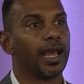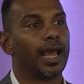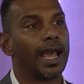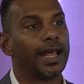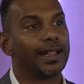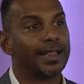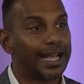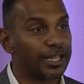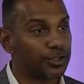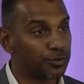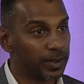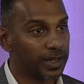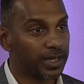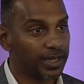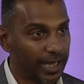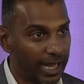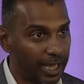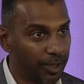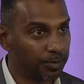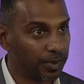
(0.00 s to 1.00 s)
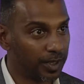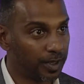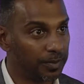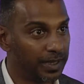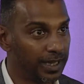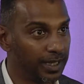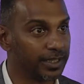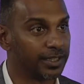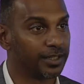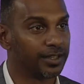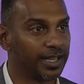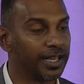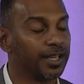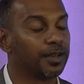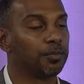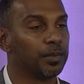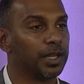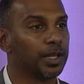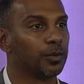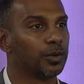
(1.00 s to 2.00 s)
And that's when the light bulb hit
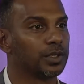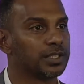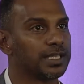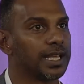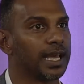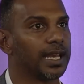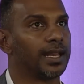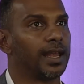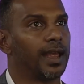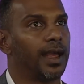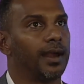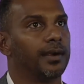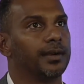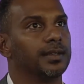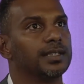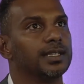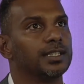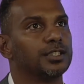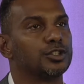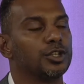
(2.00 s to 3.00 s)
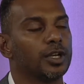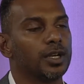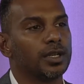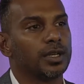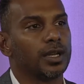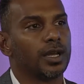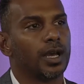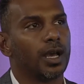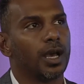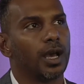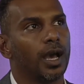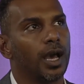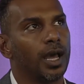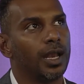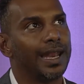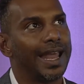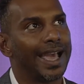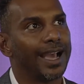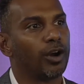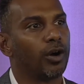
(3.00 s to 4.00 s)
me, was that it's not a
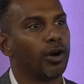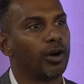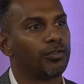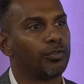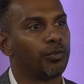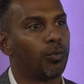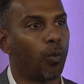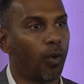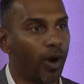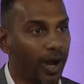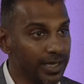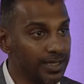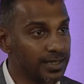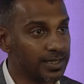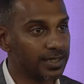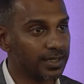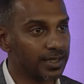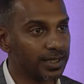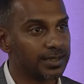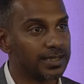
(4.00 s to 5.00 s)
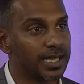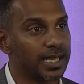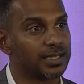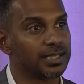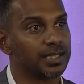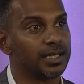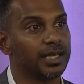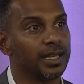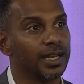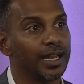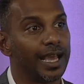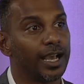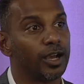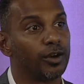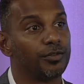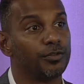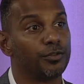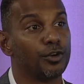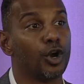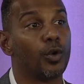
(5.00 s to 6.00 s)
lack of want, it's actually a lack
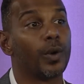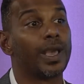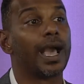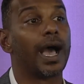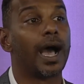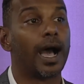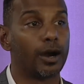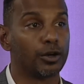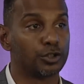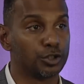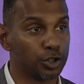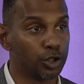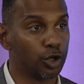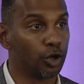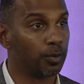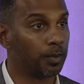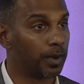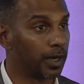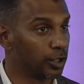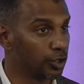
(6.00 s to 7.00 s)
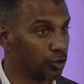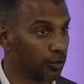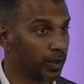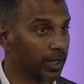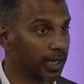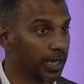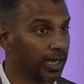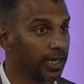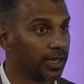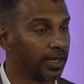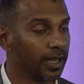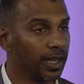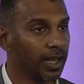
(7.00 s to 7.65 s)
of knowing how to go about doing it.